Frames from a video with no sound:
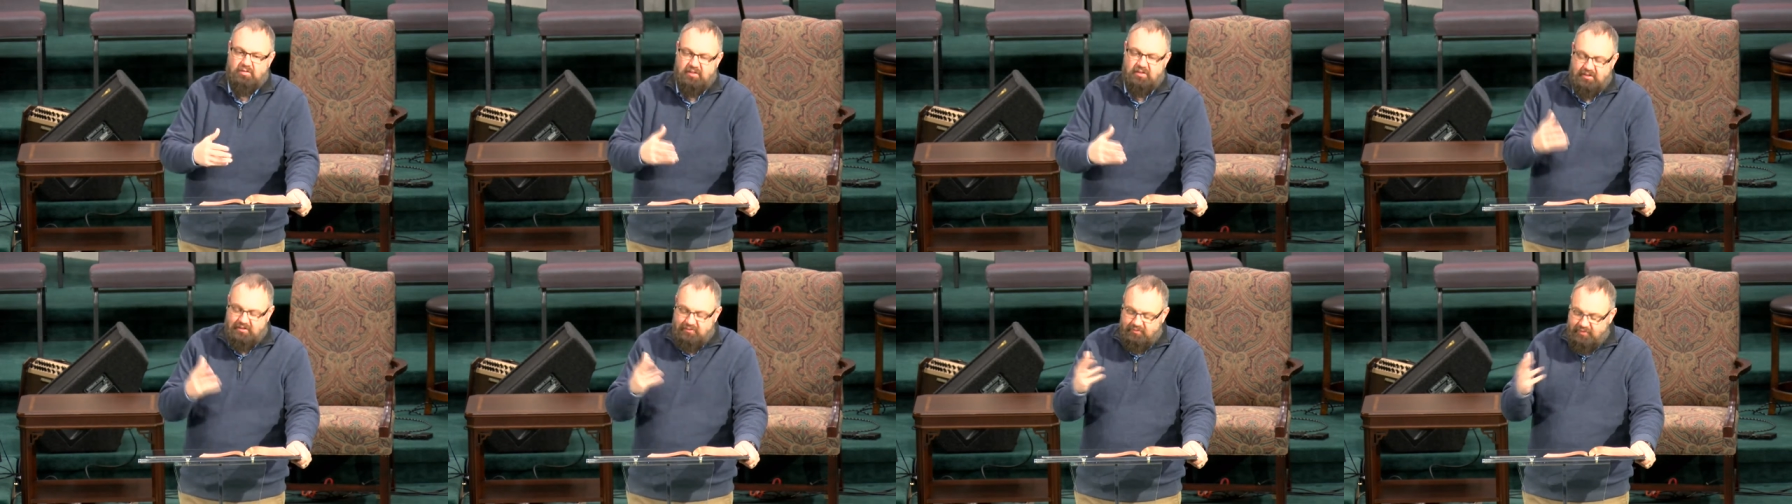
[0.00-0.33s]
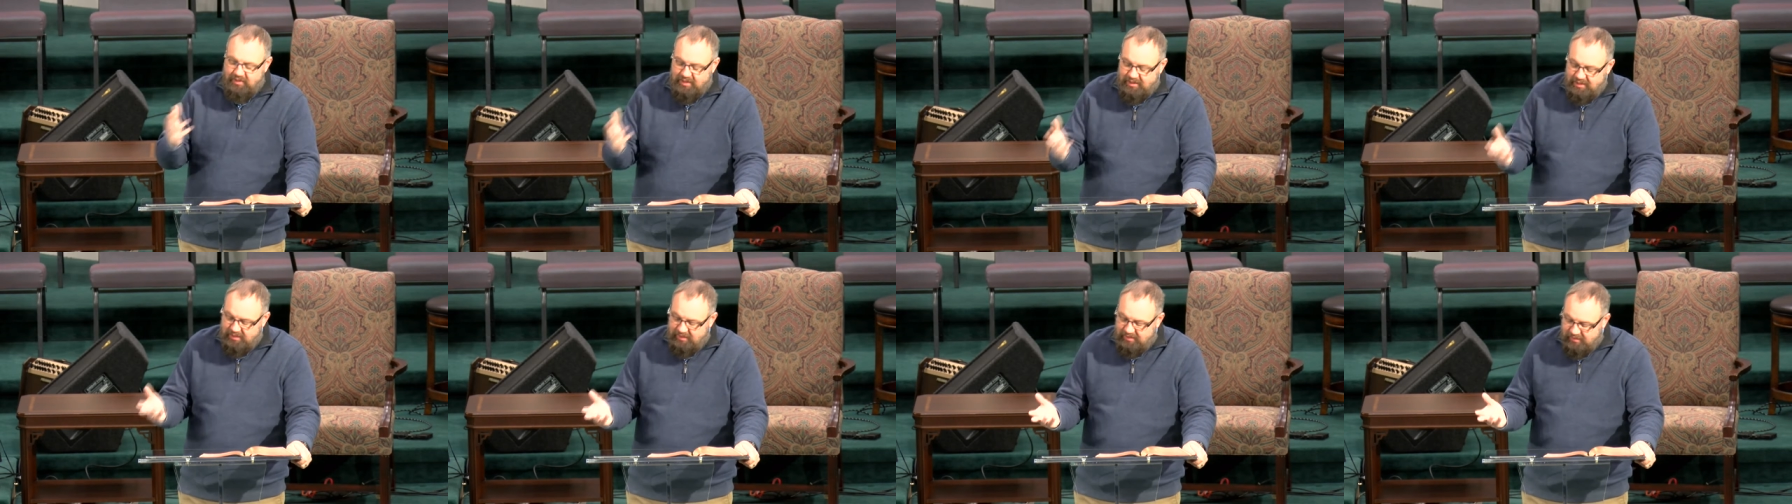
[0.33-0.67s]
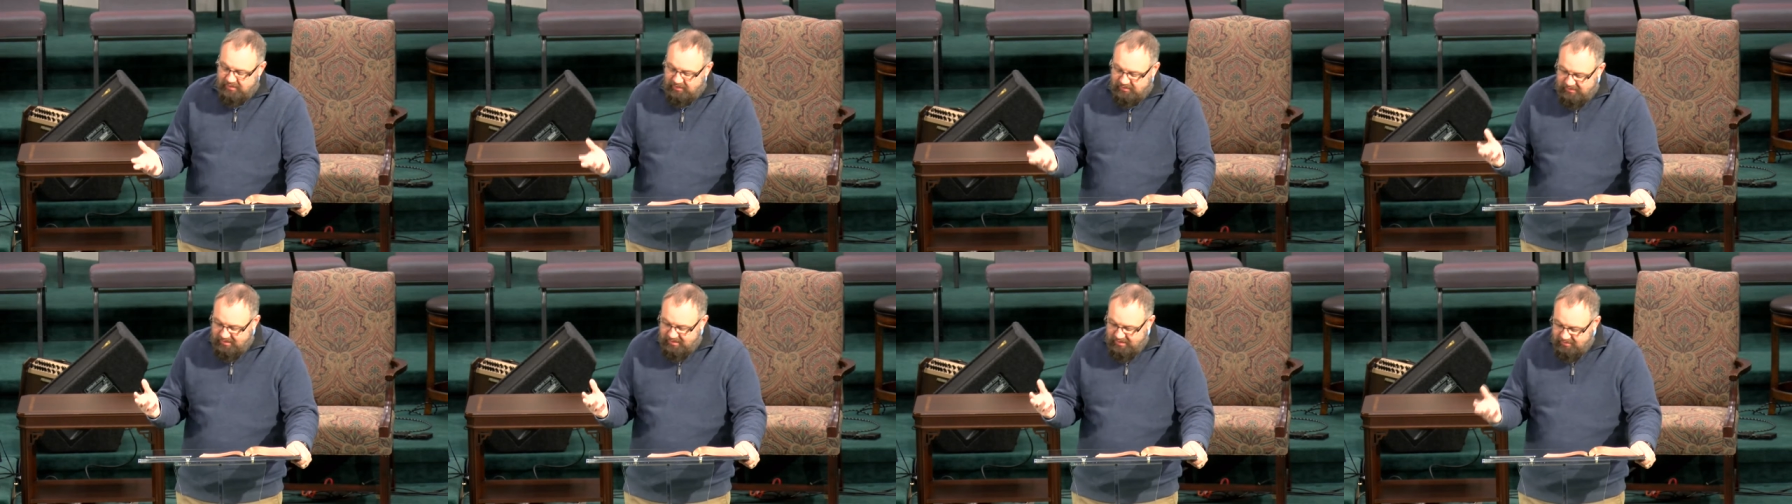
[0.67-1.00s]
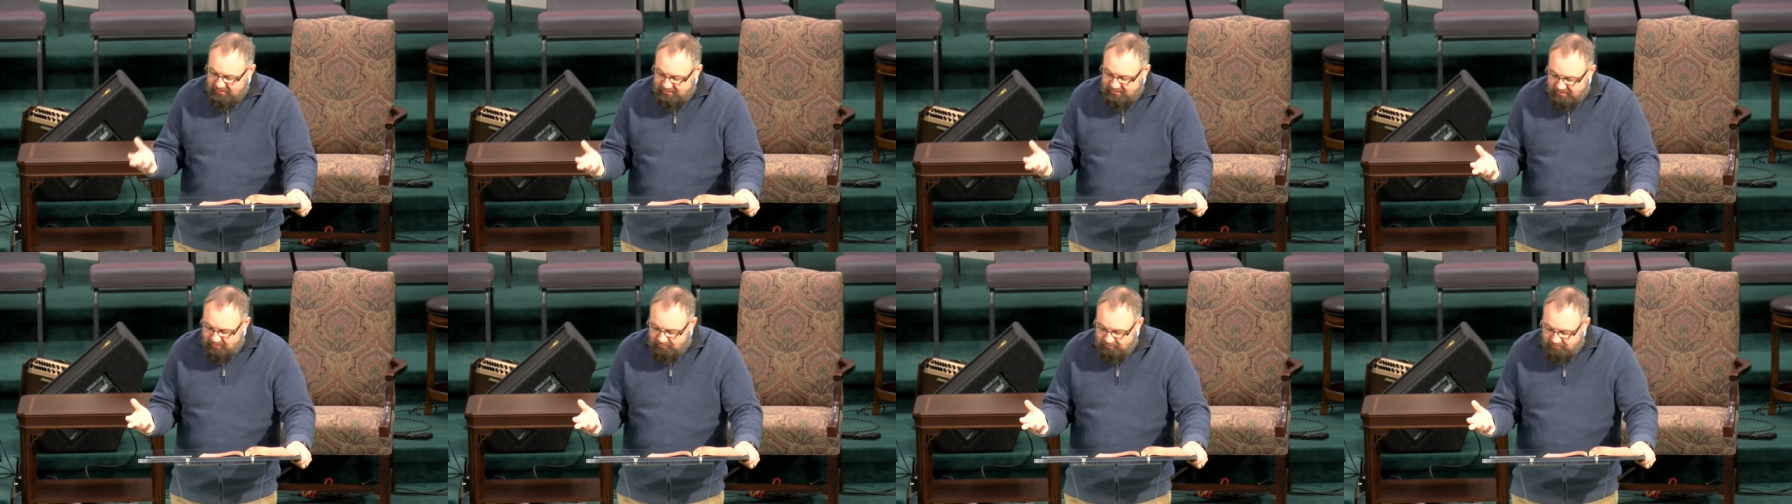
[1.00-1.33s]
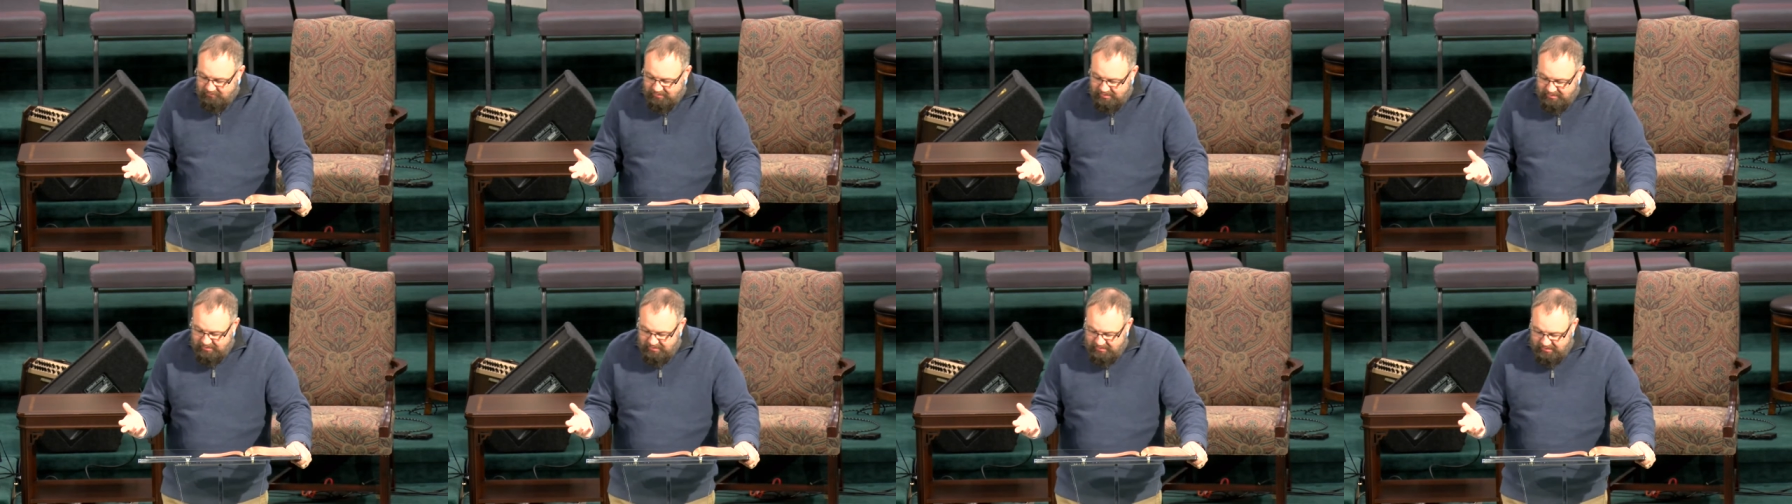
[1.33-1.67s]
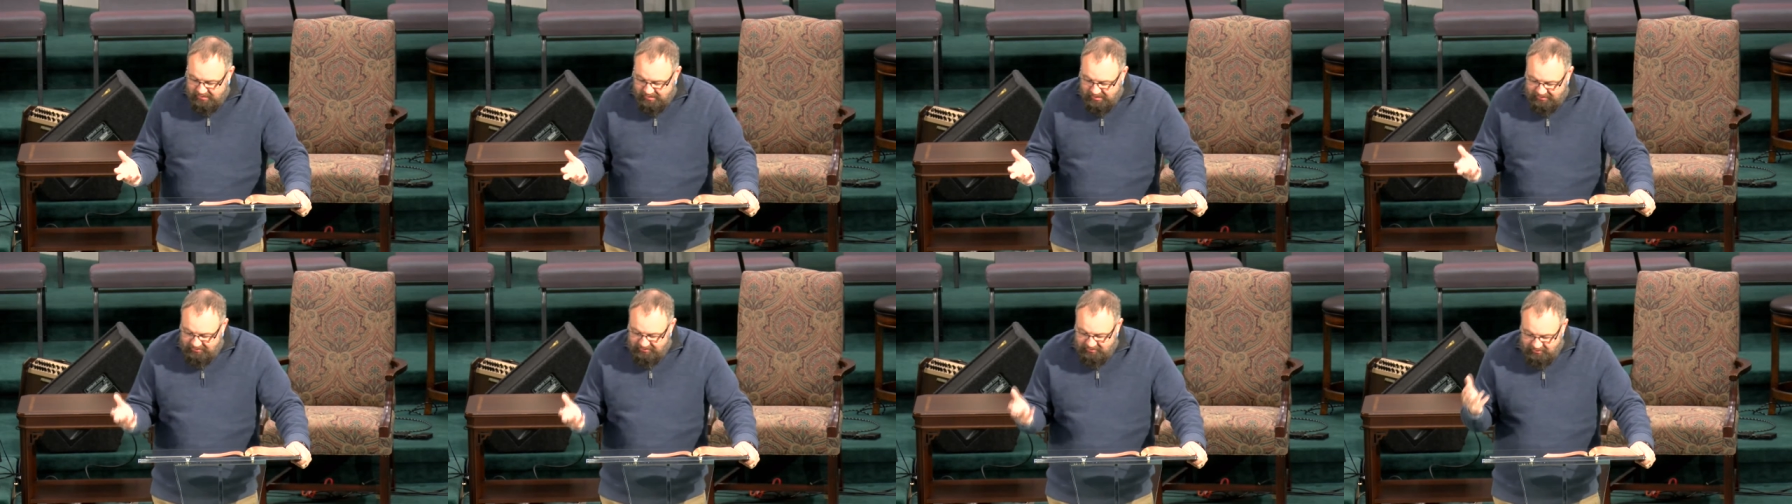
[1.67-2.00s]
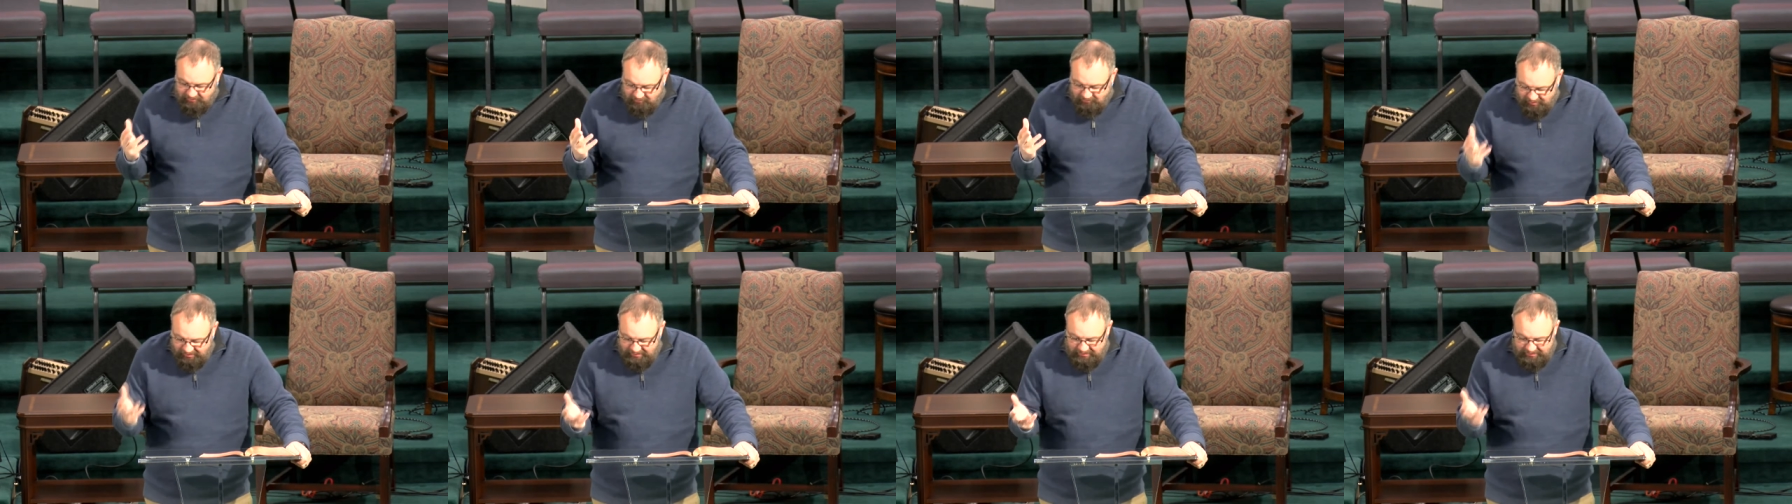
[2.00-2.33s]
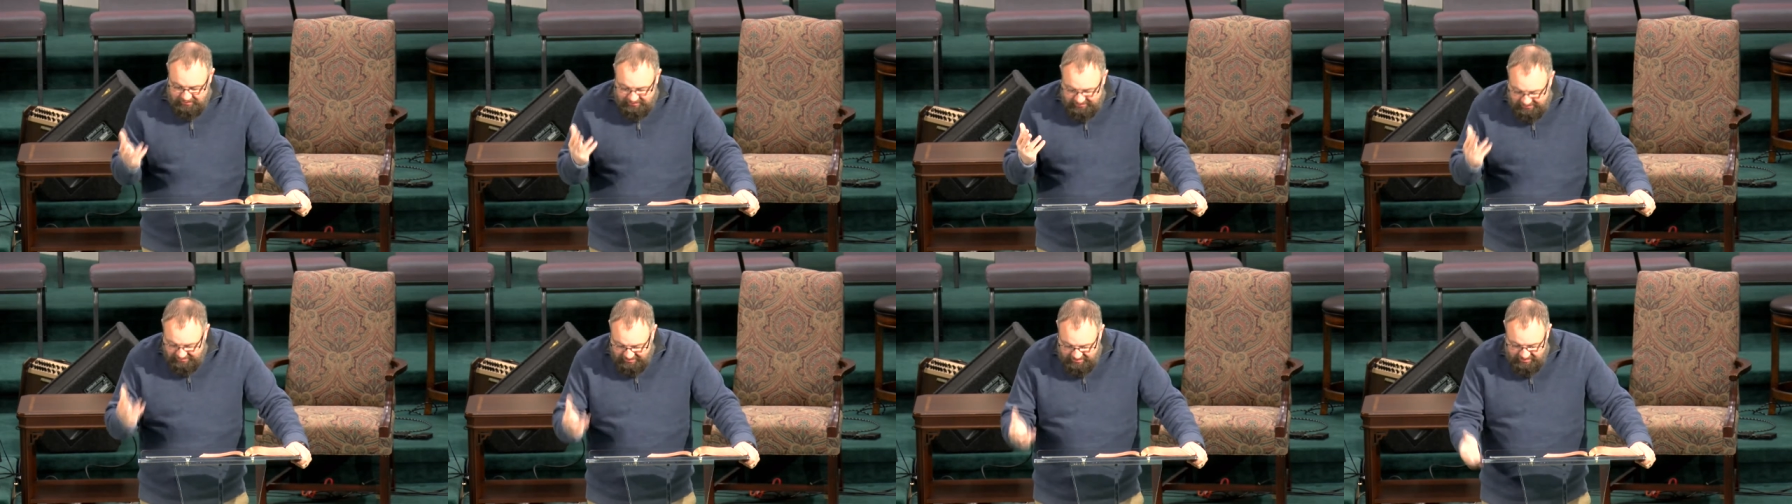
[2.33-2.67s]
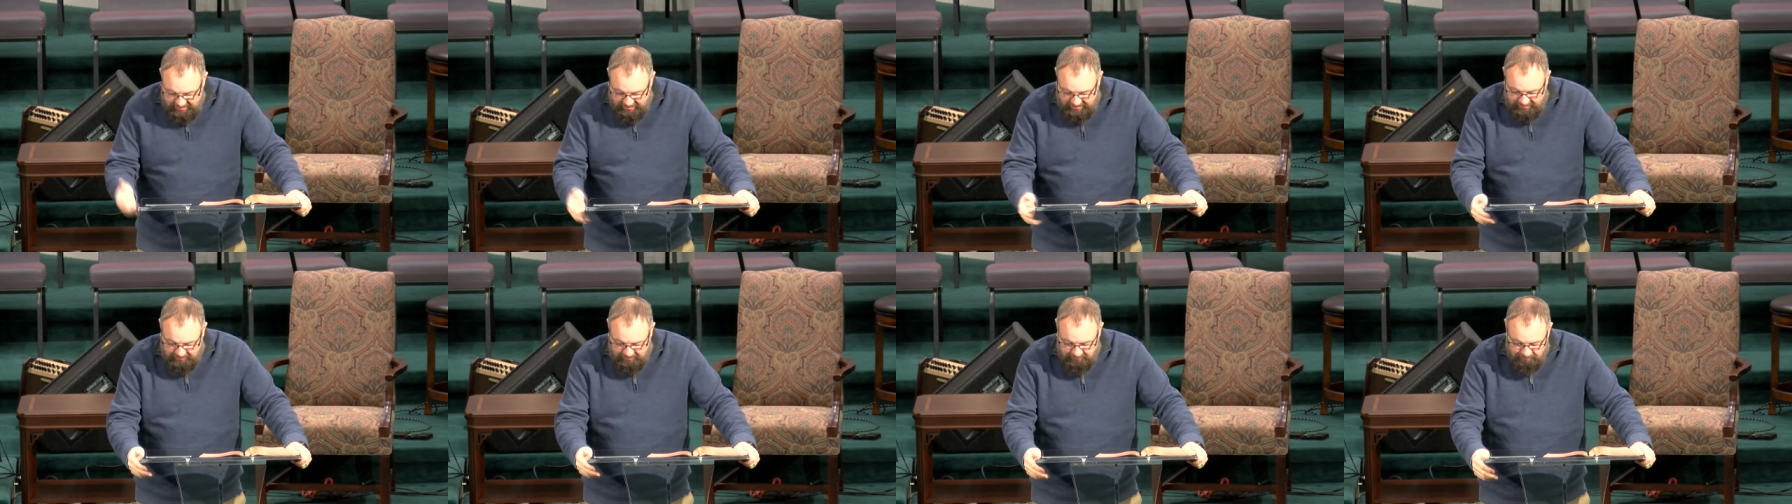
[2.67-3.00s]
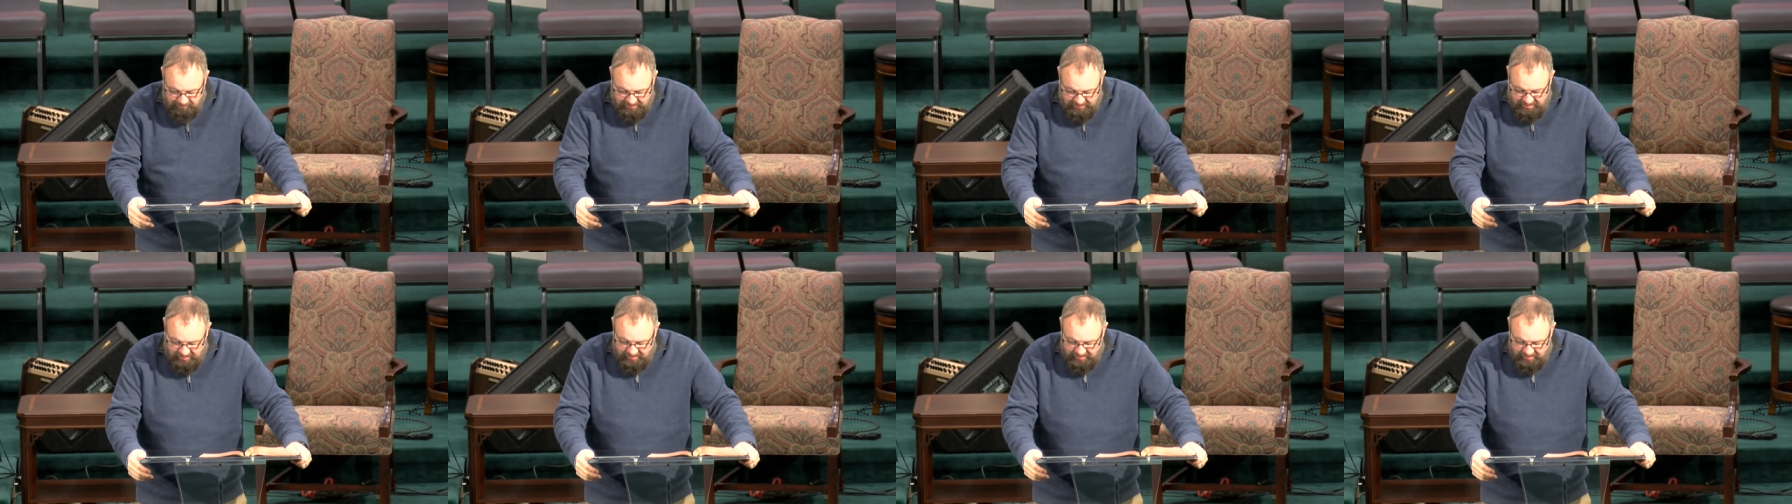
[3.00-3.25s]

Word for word: the Davidic kingdom and the Davidic king.